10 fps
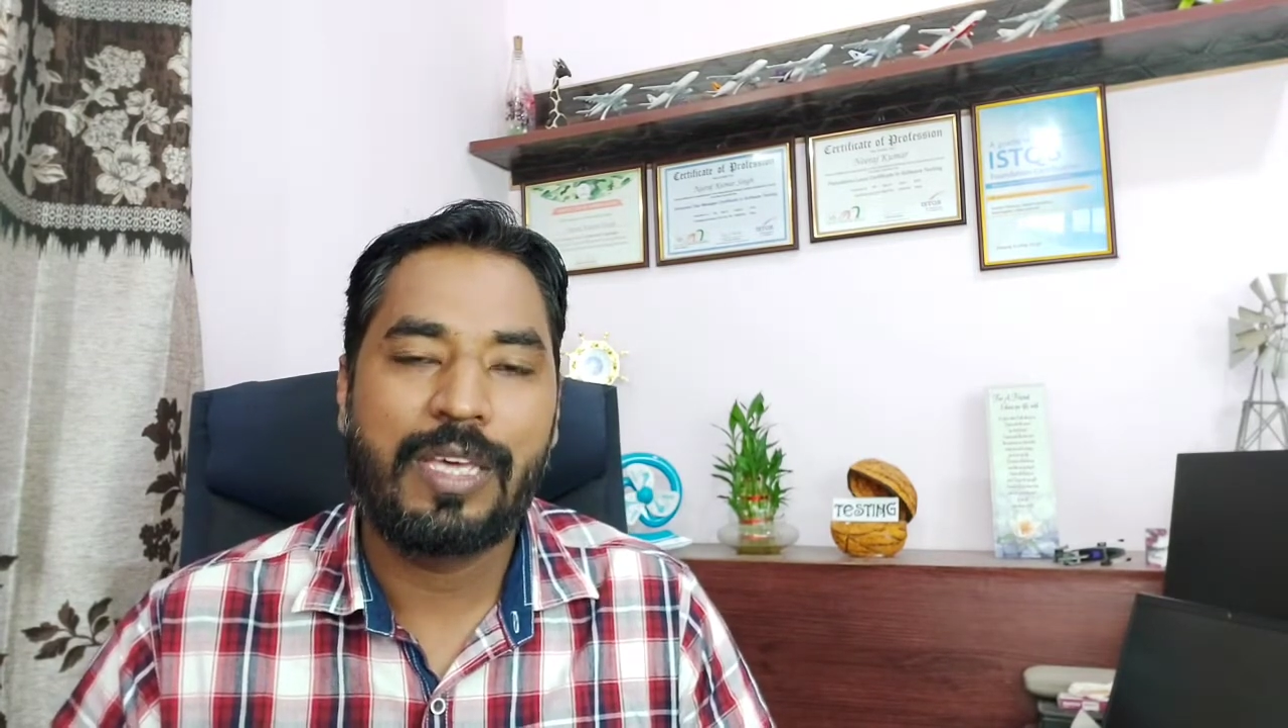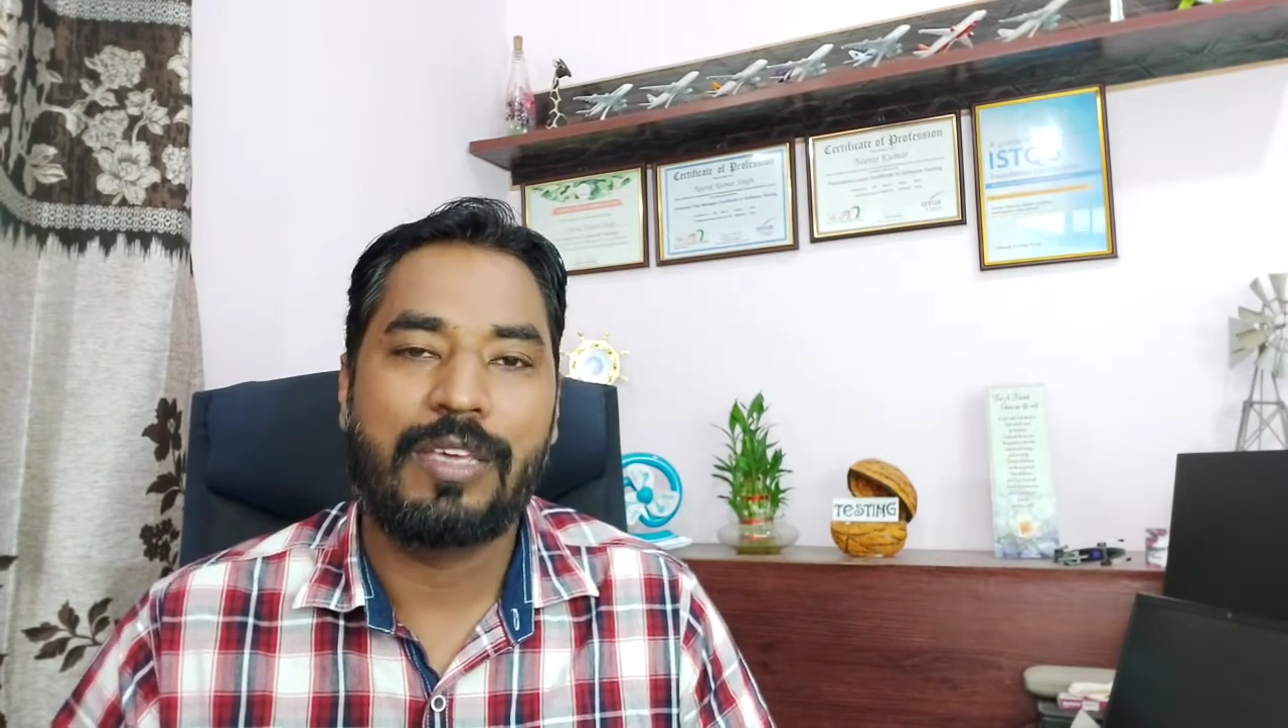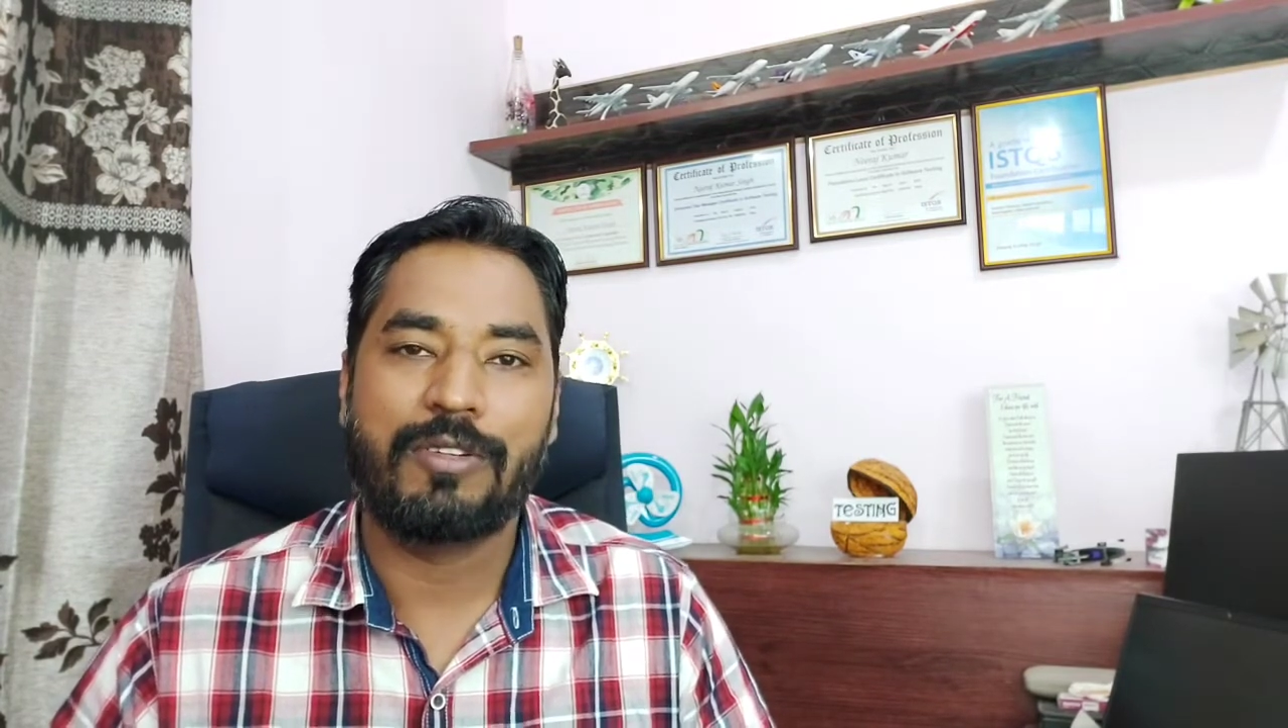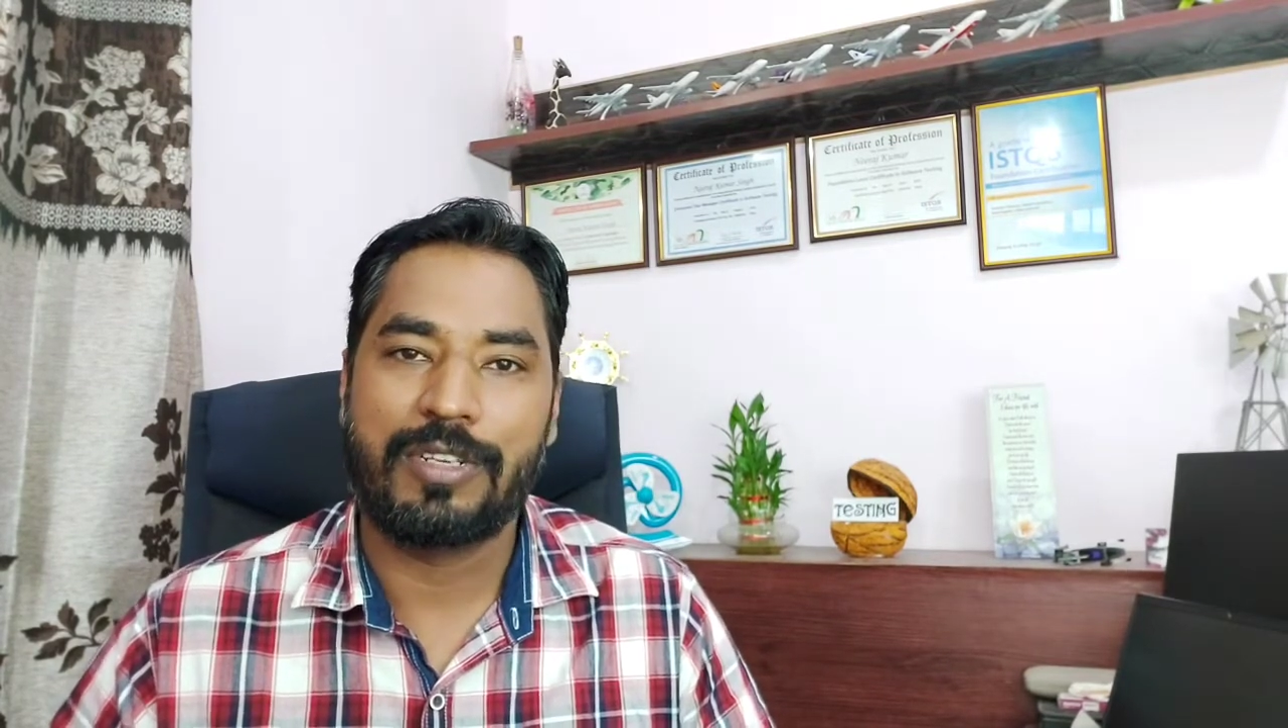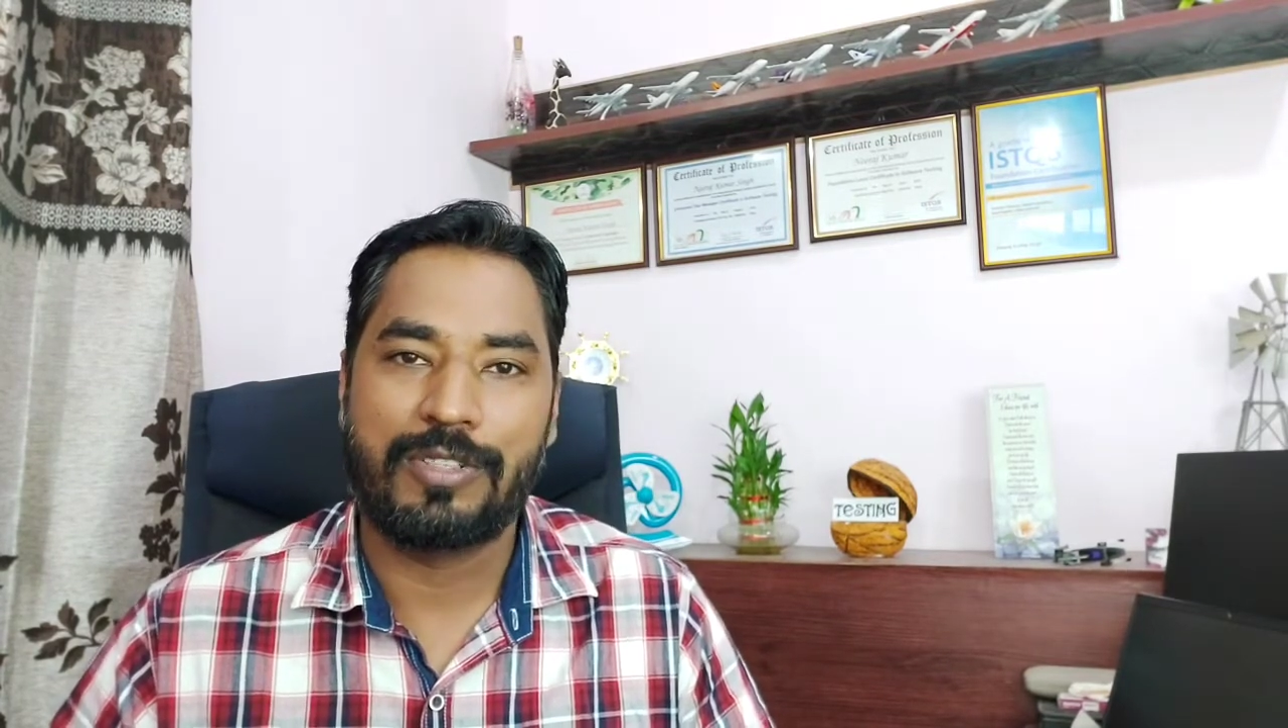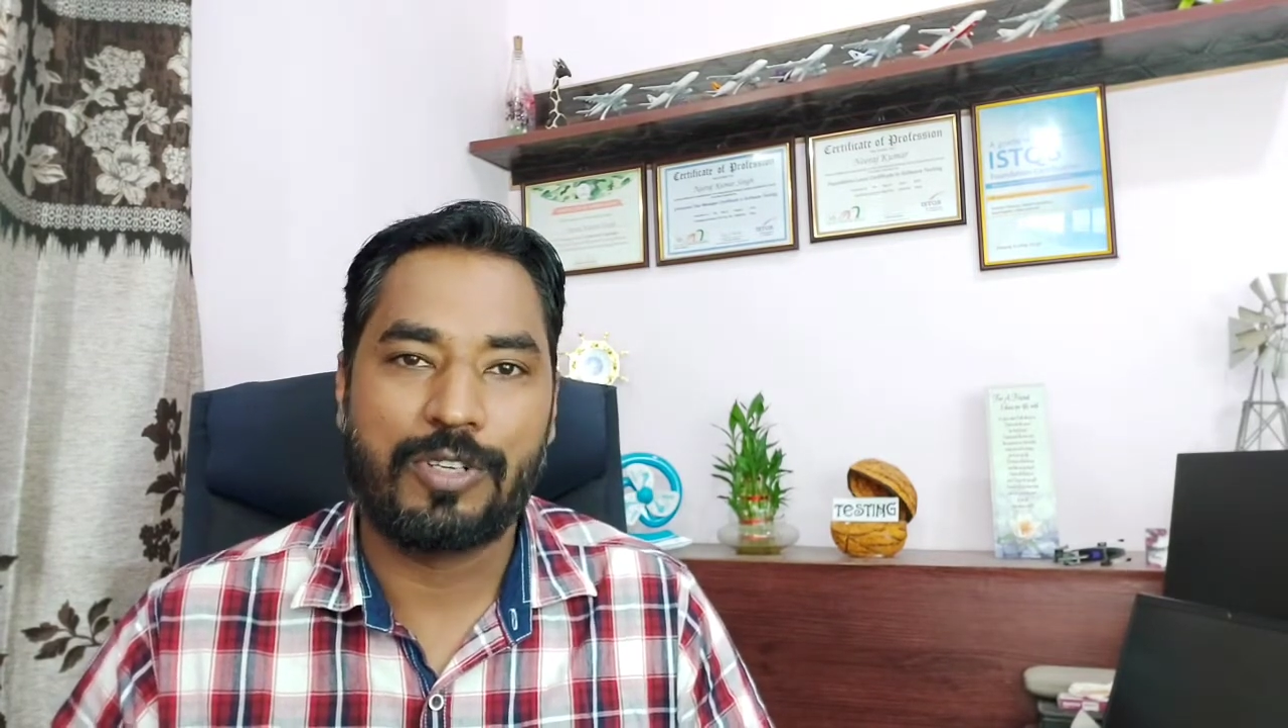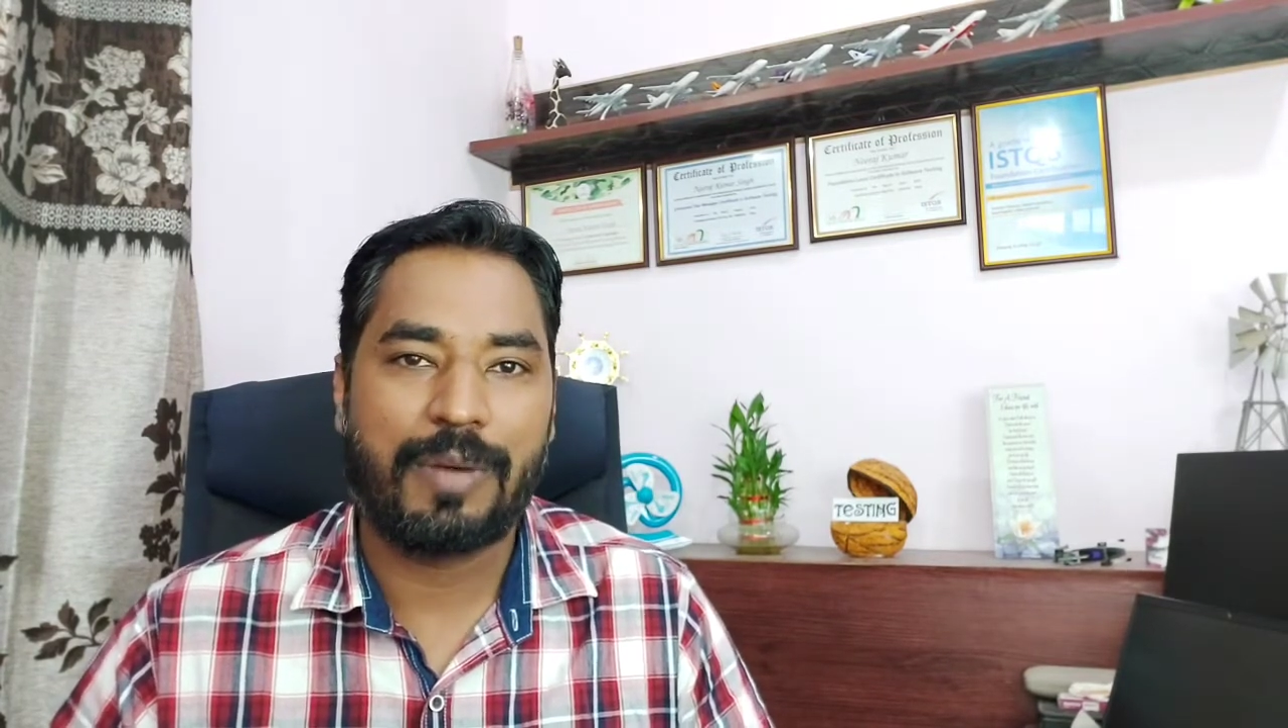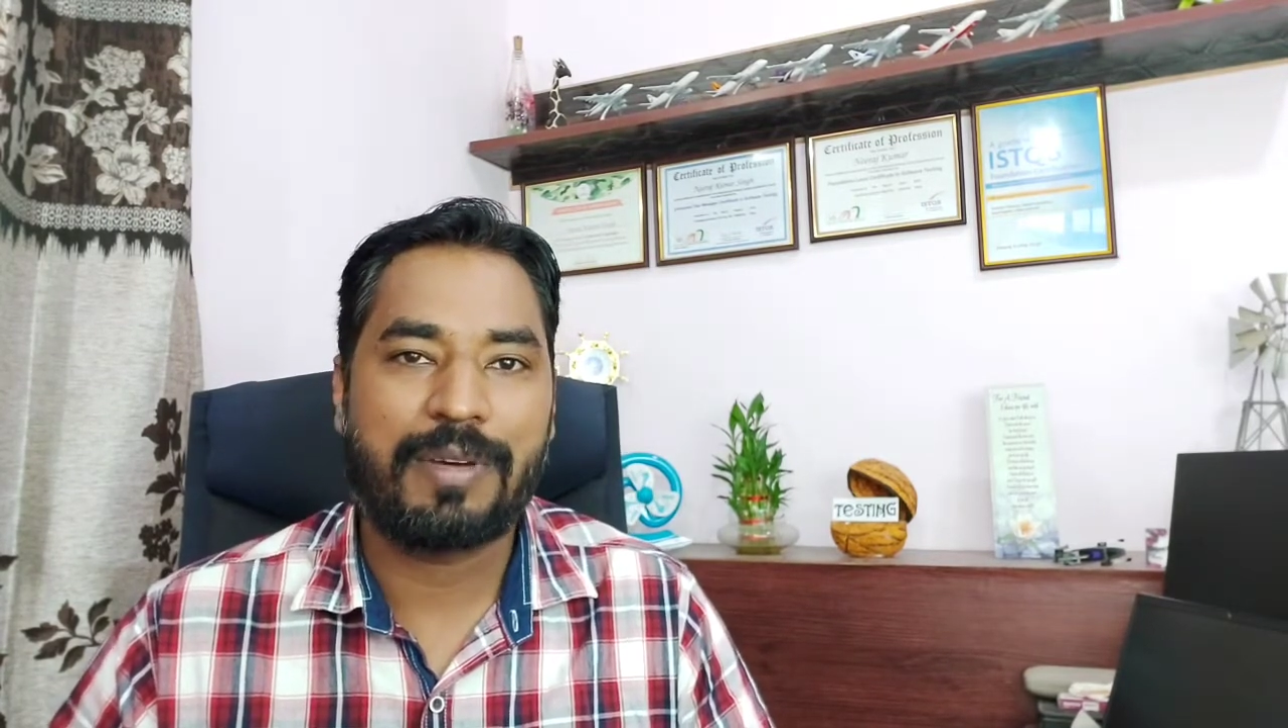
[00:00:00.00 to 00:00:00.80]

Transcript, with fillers: You can drop